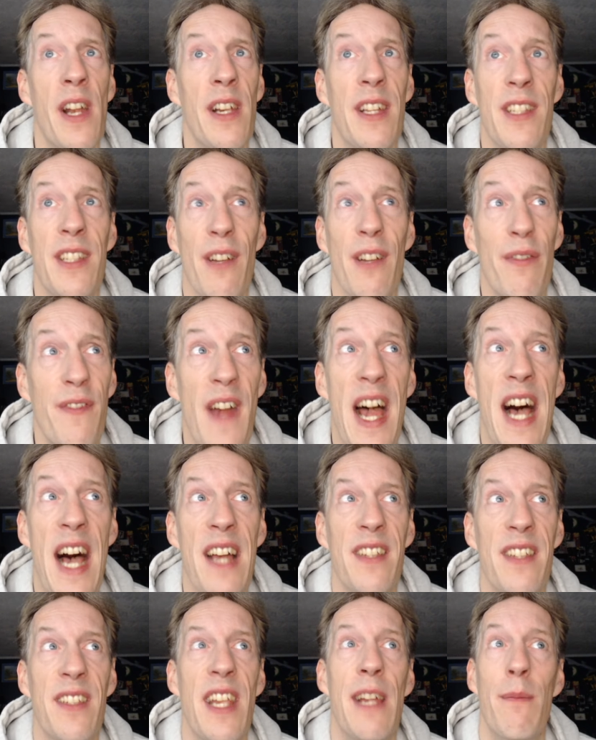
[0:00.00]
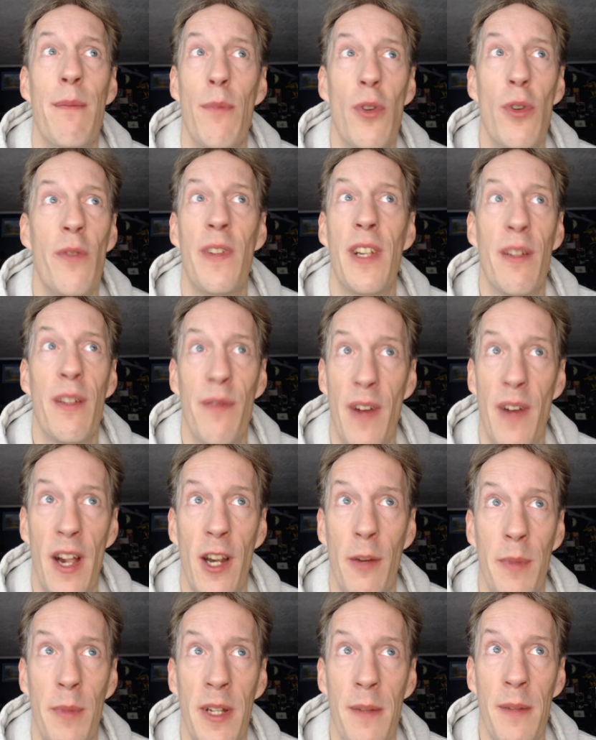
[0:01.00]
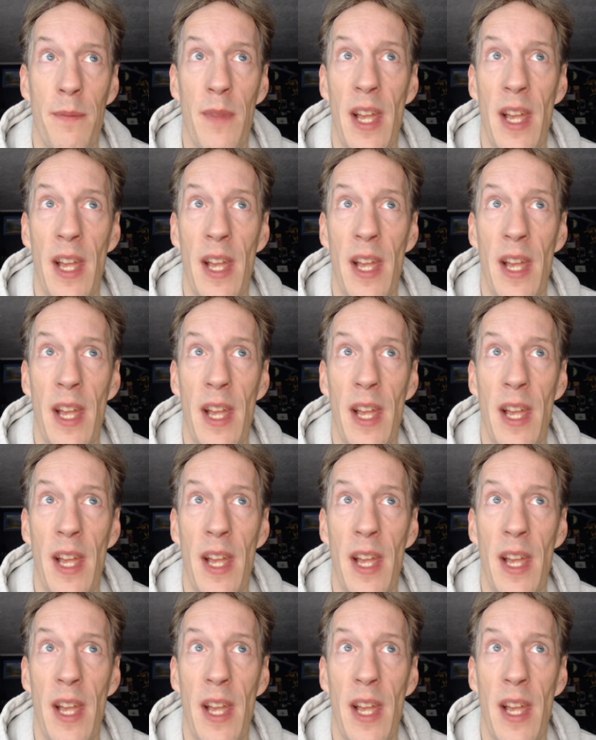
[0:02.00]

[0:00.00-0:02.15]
is a fast and moving environment,